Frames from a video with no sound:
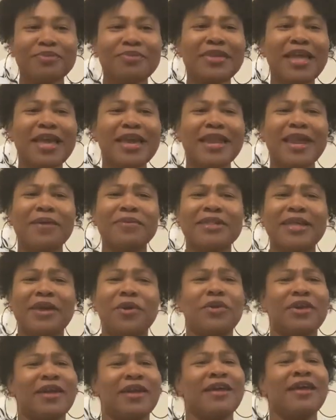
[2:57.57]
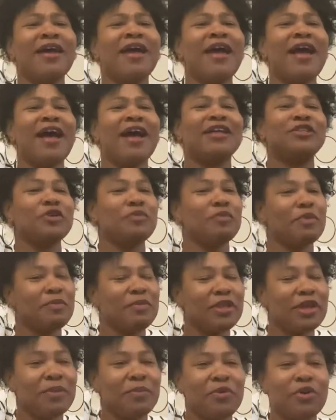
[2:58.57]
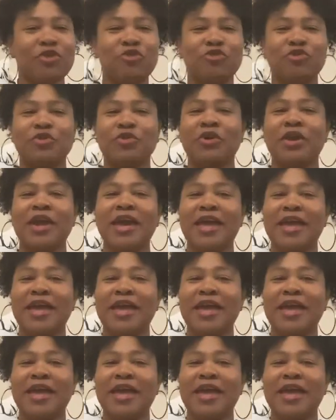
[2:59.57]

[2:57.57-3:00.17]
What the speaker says: And I was like, okay, I took my blood pressure.